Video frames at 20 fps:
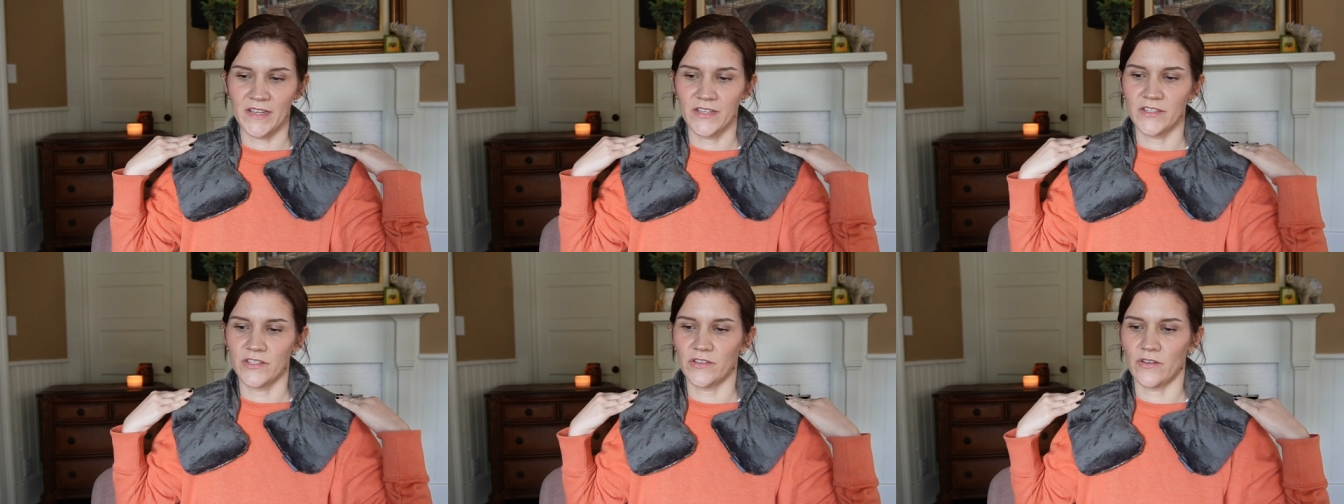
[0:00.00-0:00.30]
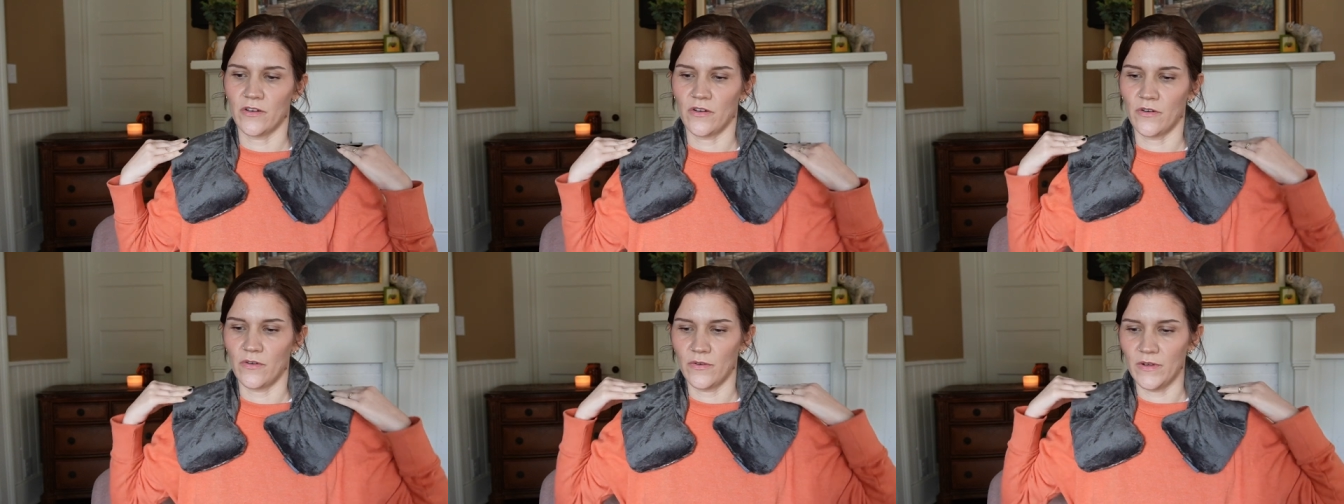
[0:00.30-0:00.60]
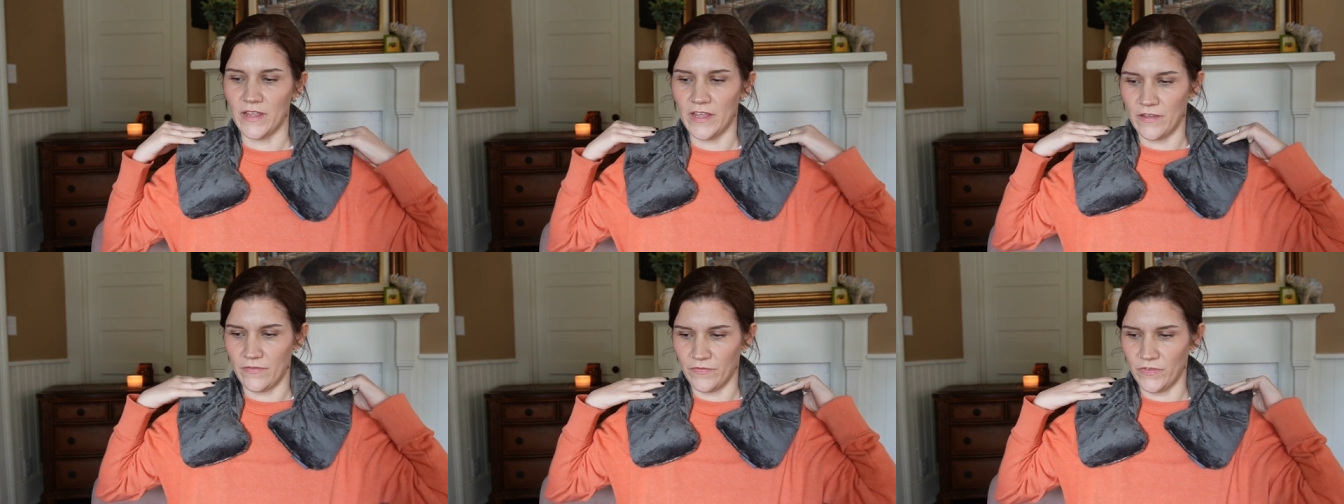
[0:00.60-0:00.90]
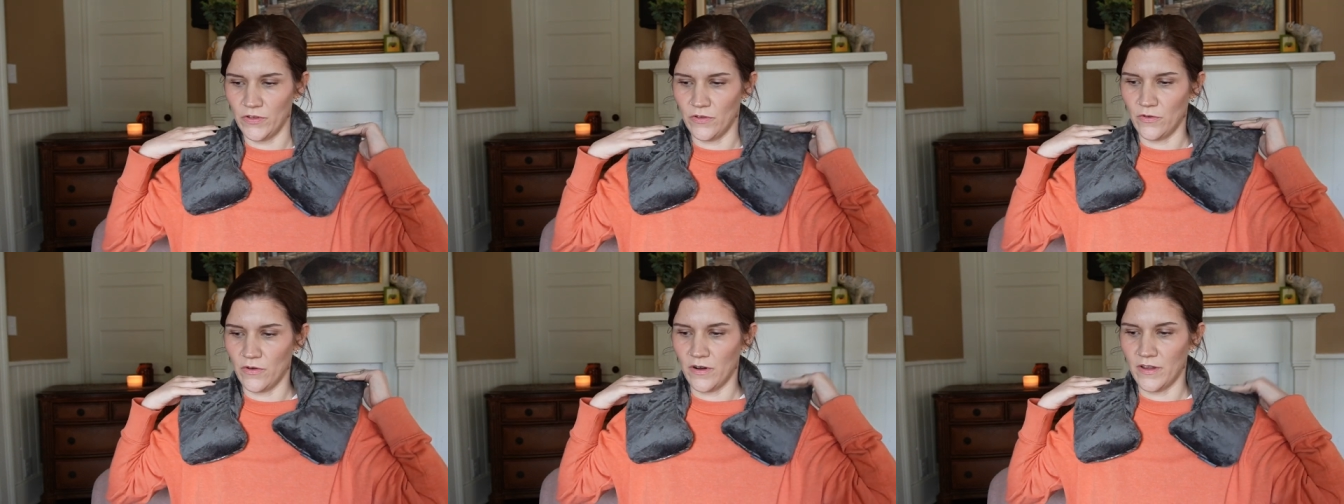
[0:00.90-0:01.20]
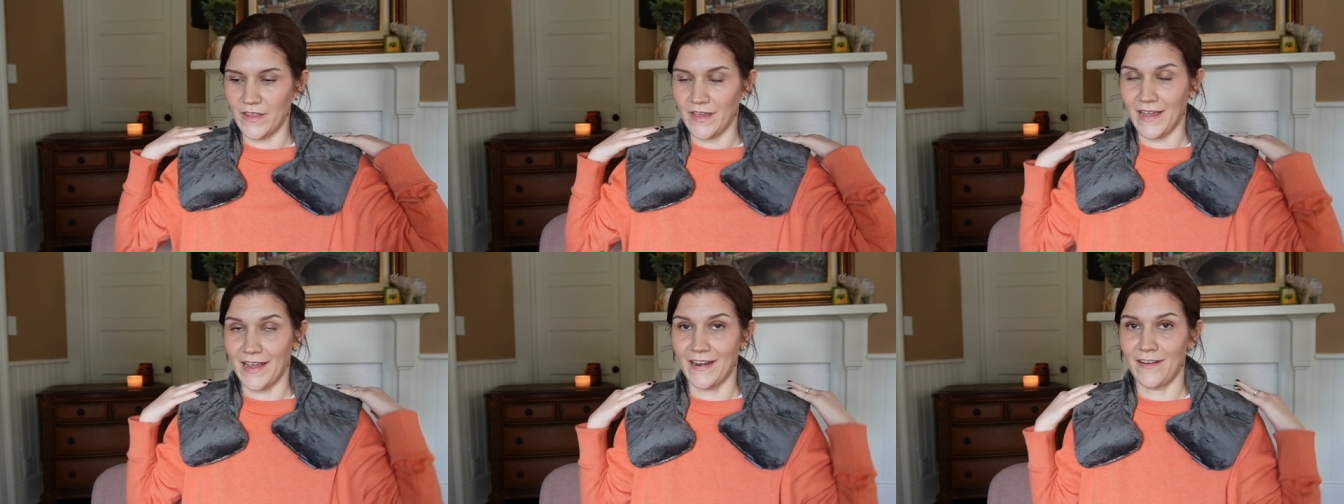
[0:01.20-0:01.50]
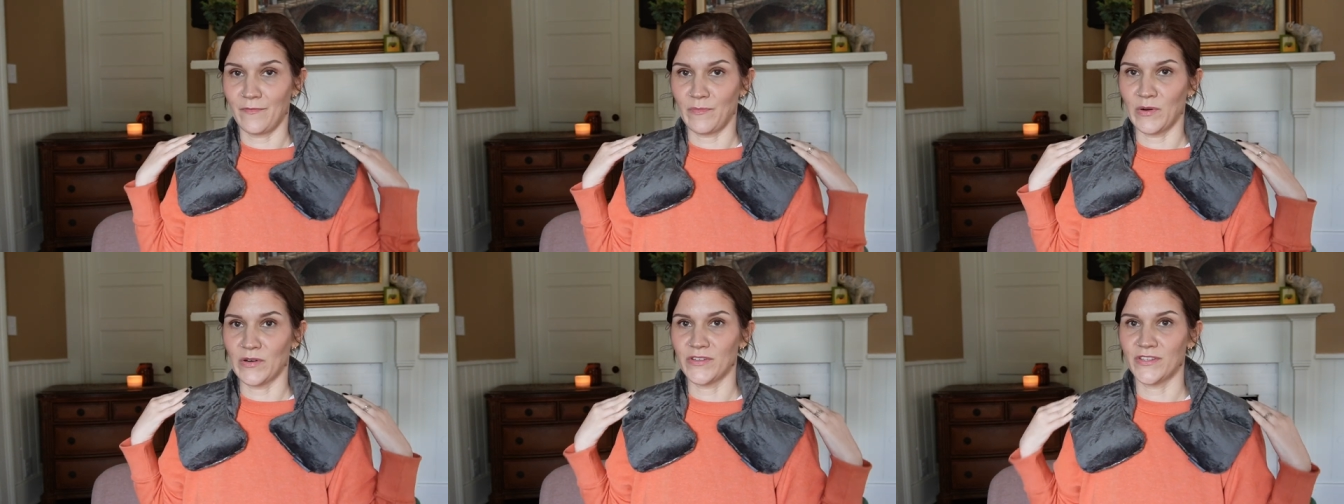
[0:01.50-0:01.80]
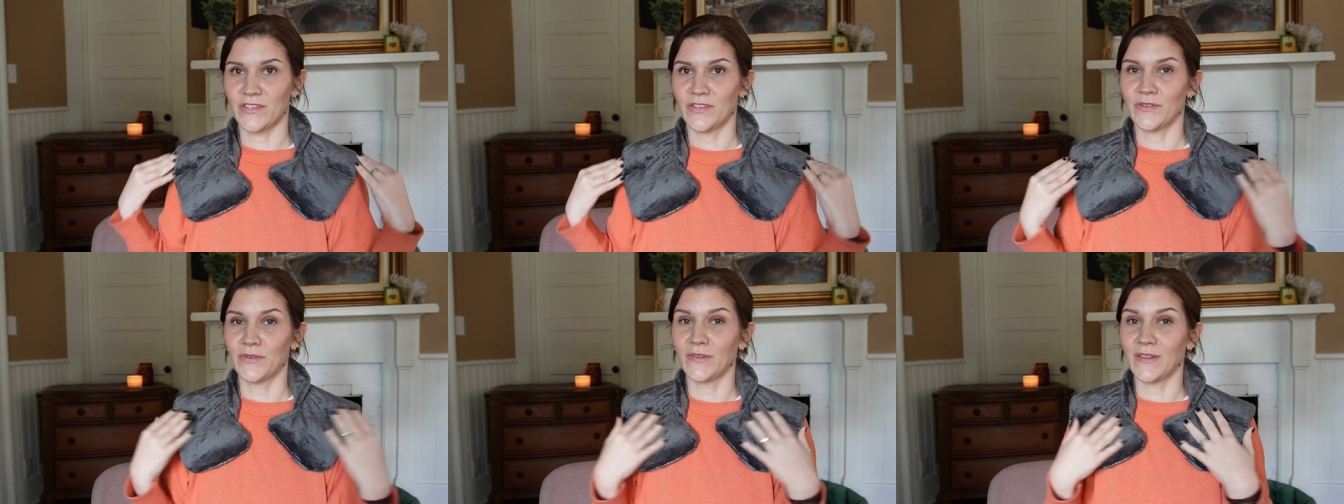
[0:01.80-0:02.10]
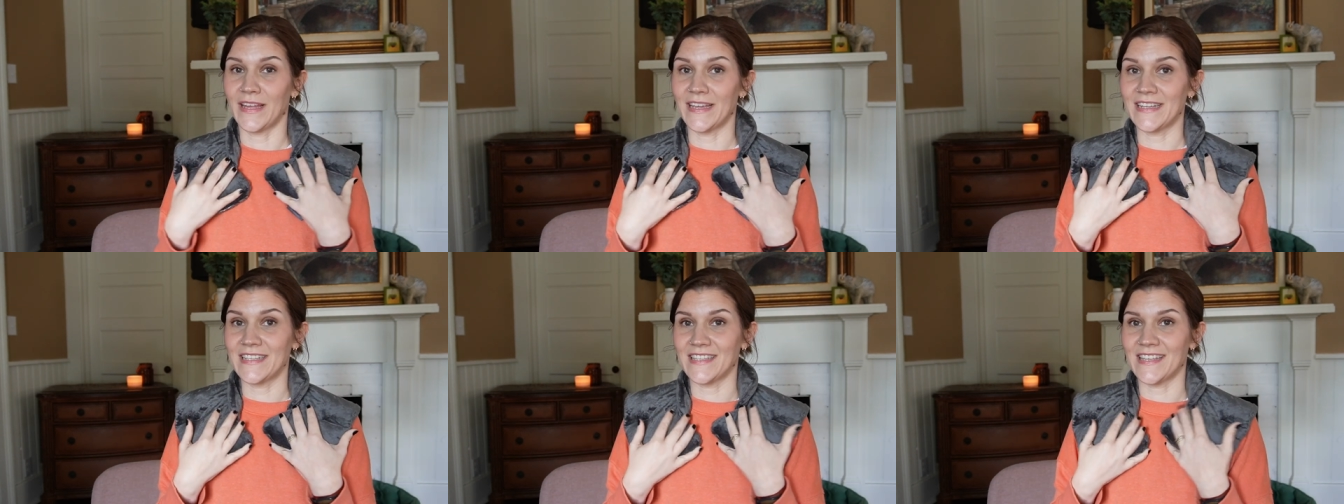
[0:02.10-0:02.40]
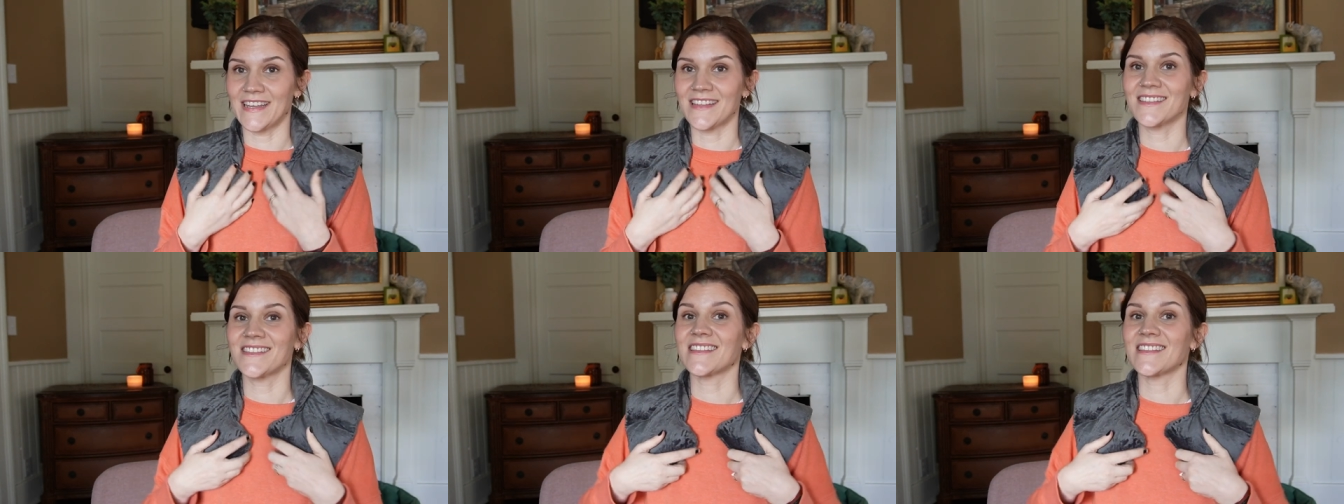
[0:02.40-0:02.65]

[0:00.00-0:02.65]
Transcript: so if you are the kind of person who likes that